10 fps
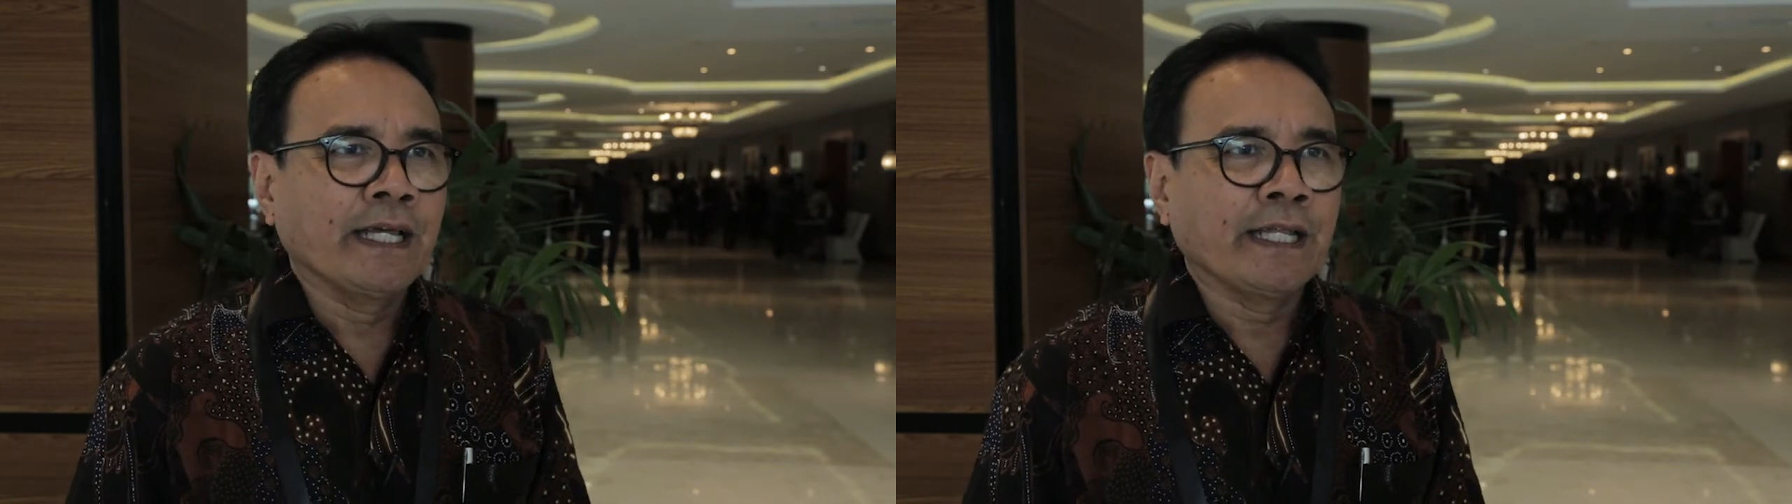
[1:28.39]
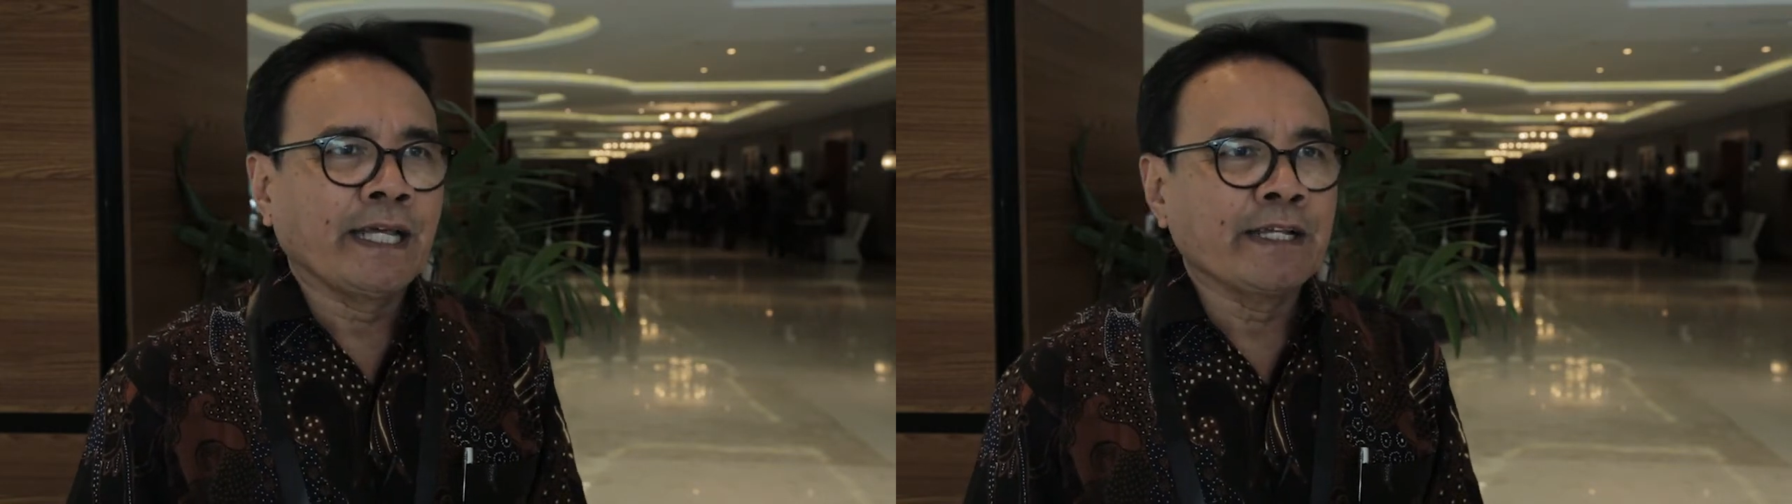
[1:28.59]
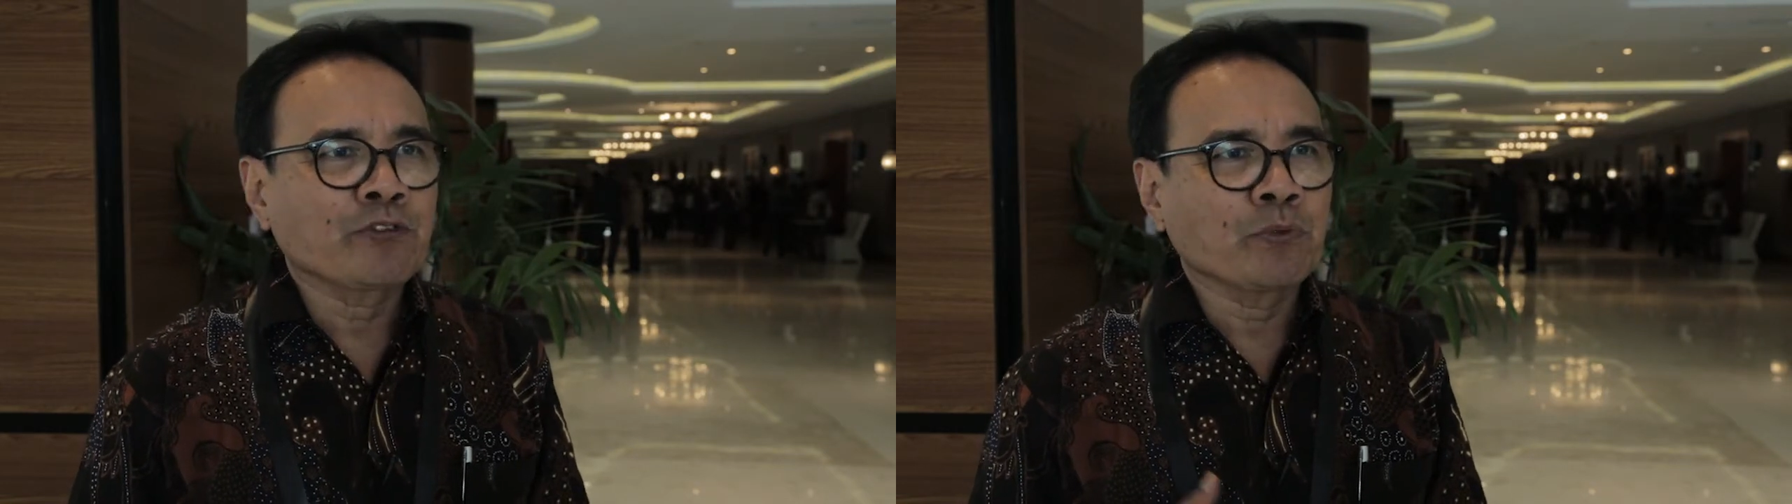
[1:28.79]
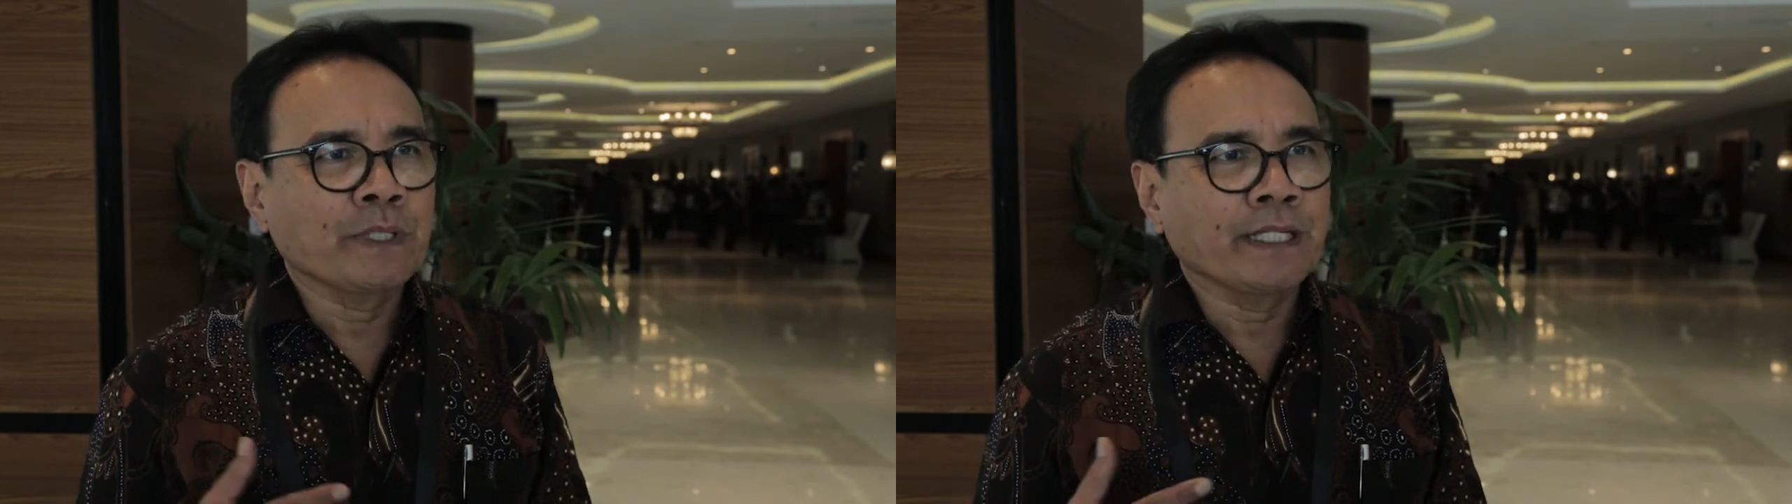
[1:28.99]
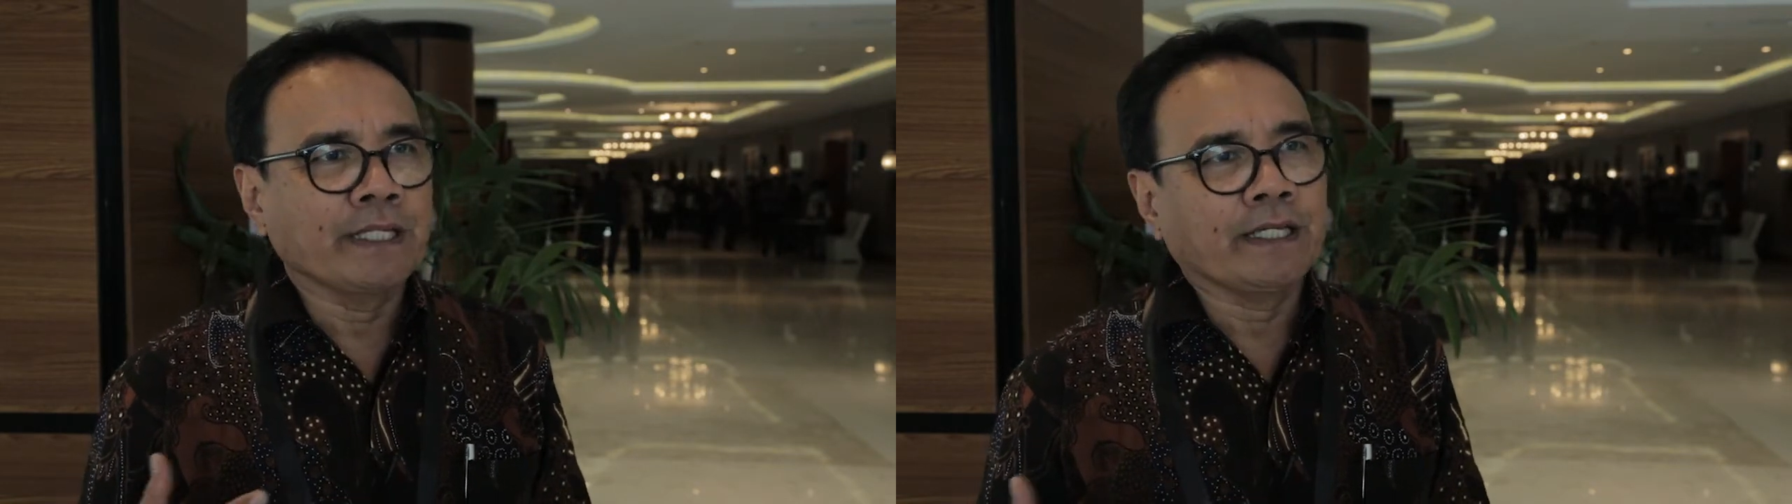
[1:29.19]
it has to
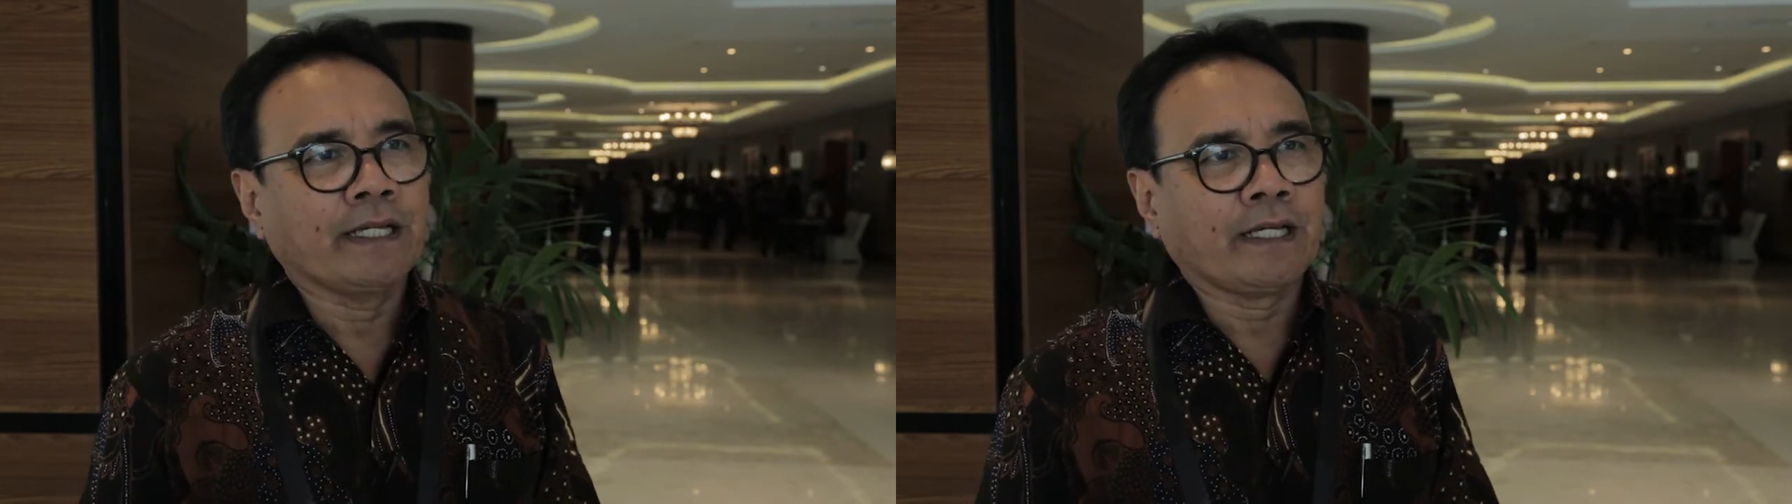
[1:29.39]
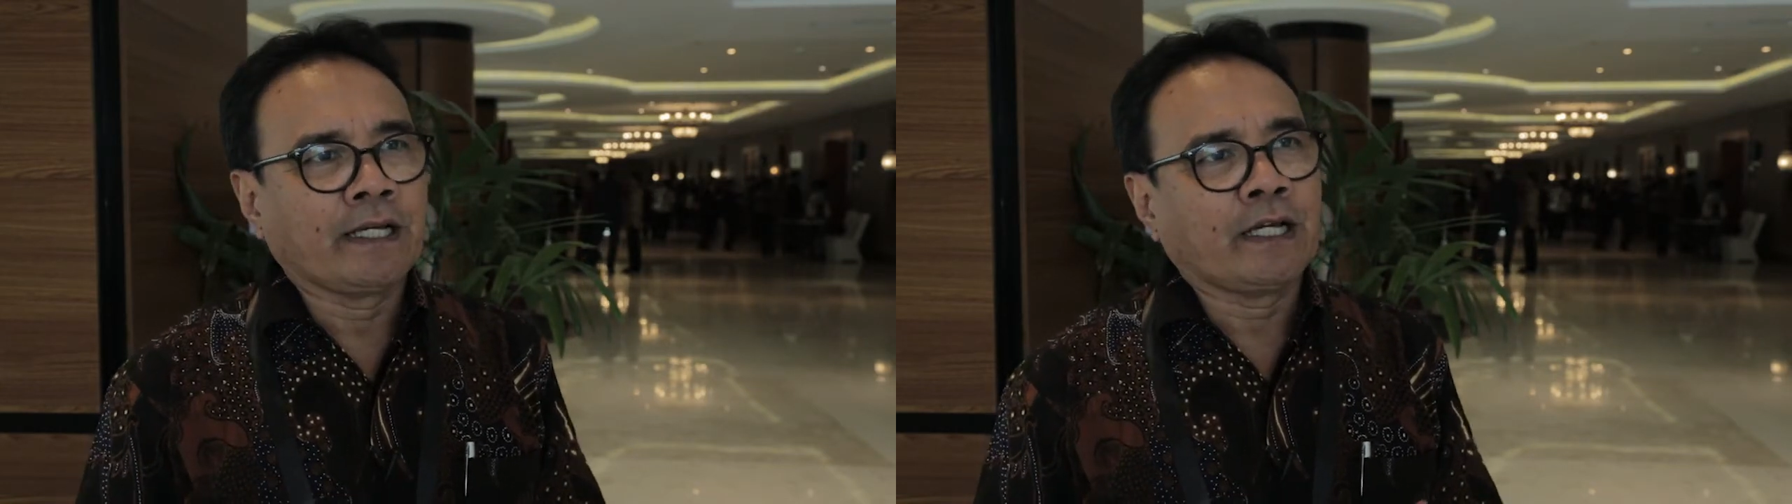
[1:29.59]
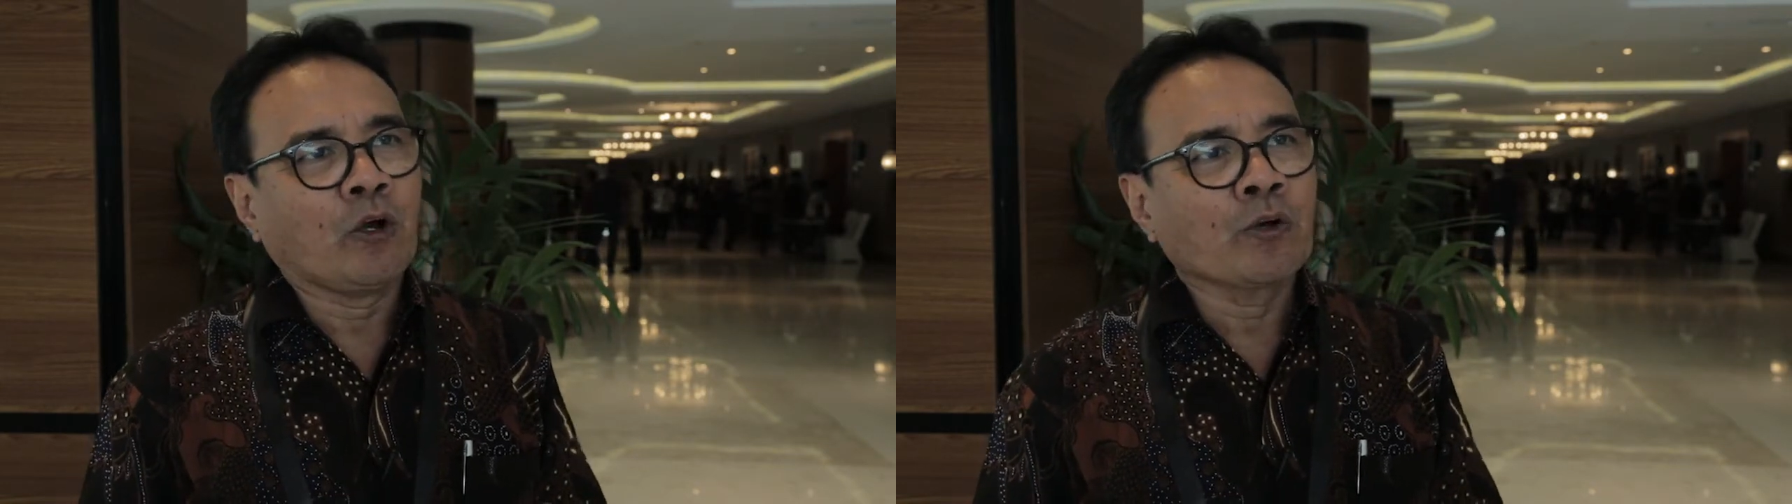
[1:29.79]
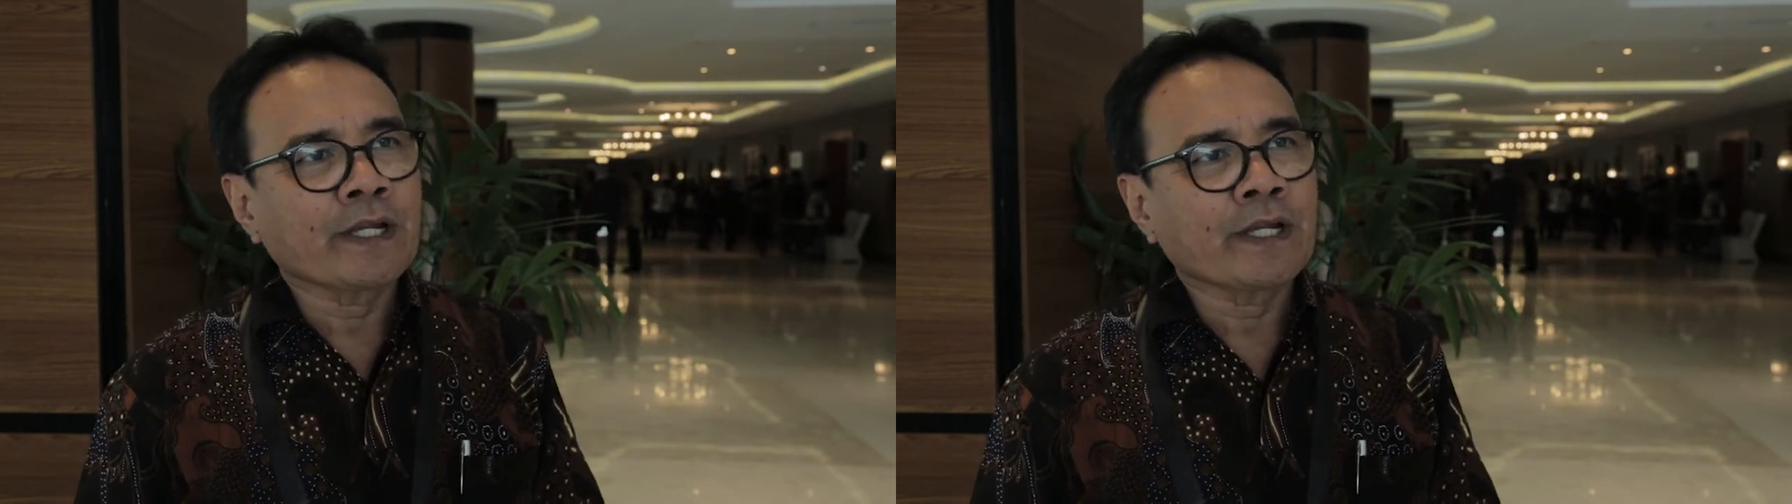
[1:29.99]
be uh,